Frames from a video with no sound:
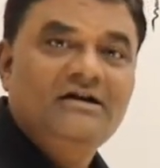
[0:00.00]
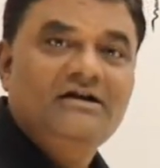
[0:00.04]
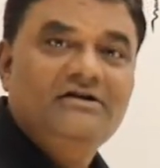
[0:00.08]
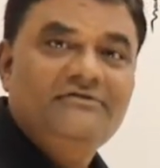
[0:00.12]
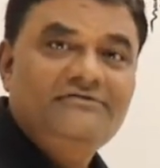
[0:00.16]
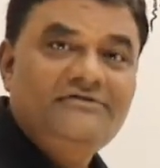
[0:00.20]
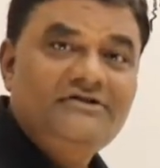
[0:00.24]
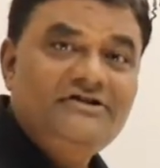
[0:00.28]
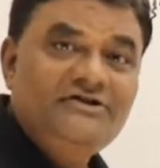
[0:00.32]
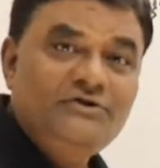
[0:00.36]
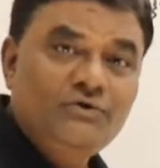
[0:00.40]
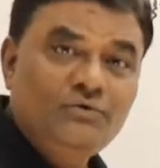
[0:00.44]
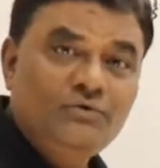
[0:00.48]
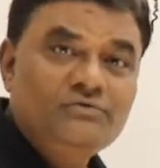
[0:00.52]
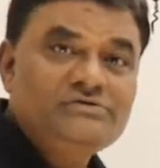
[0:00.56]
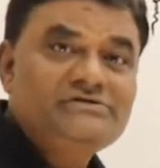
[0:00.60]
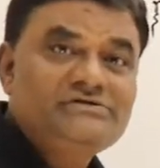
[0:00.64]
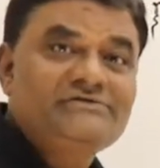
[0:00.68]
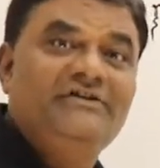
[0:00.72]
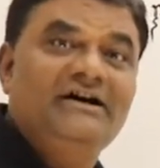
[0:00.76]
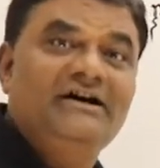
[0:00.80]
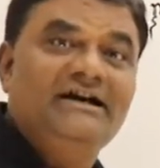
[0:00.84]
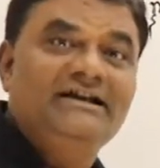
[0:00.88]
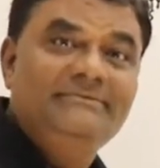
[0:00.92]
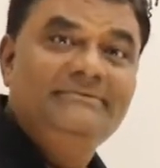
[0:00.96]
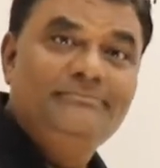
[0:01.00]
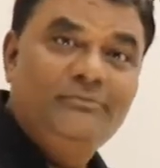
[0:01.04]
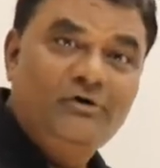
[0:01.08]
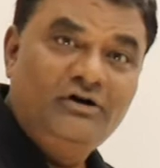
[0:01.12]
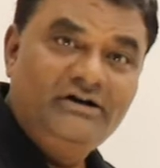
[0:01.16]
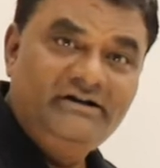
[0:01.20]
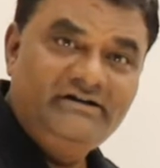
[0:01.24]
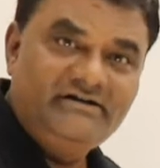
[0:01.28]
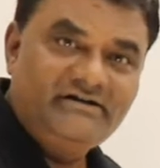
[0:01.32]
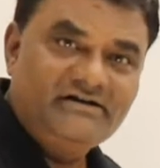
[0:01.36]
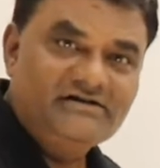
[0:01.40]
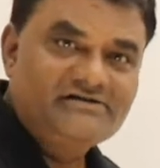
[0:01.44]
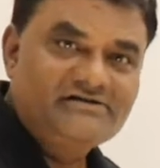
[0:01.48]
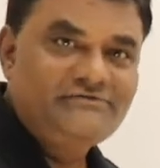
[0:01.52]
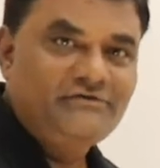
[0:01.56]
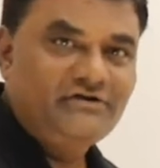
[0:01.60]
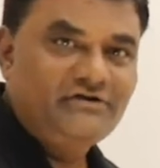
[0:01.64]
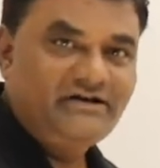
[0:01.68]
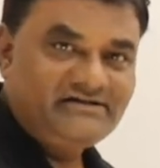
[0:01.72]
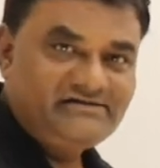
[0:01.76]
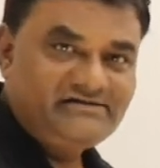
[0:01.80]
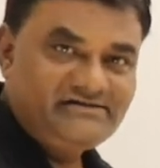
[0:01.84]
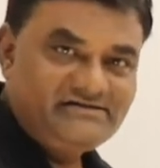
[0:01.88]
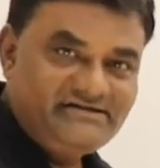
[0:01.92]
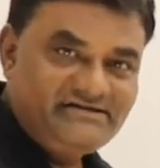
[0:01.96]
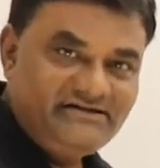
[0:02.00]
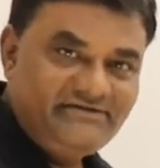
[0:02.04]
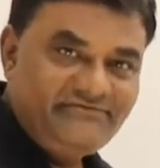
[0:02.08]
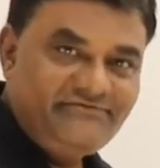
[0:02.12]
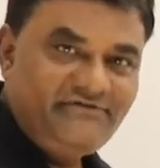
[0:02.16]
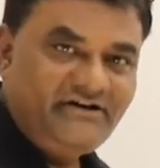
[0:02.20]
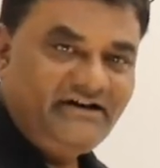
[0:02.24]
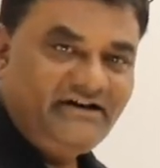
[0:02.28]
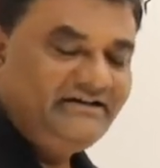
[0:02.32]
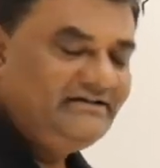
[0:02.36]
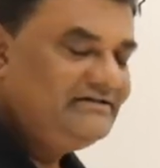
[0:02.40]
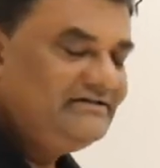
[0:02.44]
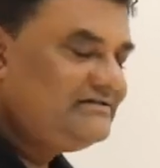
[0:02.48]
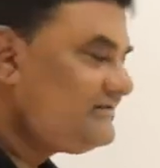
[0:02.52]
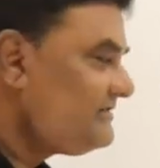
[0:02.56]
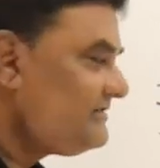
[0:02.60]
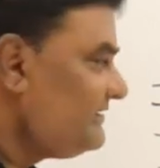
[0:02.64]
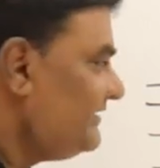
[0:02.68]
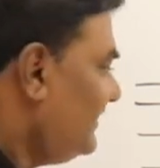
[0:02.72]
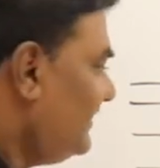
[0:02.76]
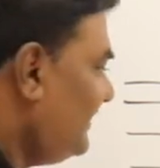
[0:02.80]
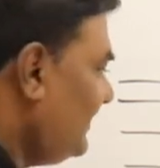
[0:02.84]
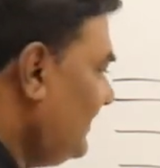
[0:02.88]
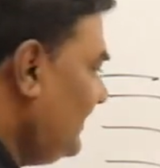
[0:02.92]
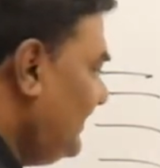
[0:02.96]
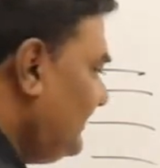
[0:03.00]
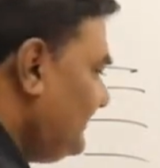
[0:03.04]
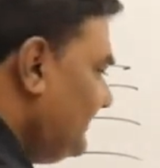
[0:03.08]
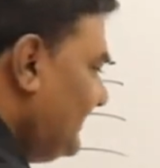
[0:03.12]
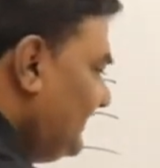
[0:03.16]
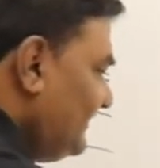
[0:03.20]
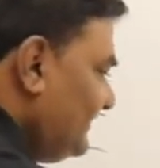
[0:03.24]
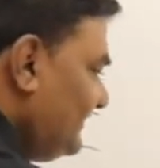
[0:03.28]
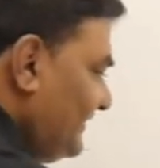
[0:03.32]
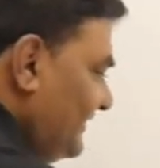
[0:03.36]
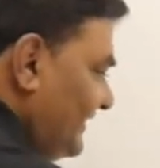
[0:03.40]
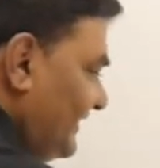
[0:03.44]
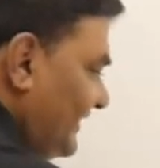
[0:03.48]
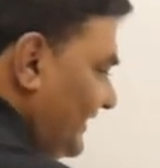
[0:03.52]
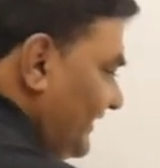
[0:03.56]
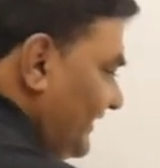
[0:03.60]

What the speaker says: We use file pointers for accessing files. Then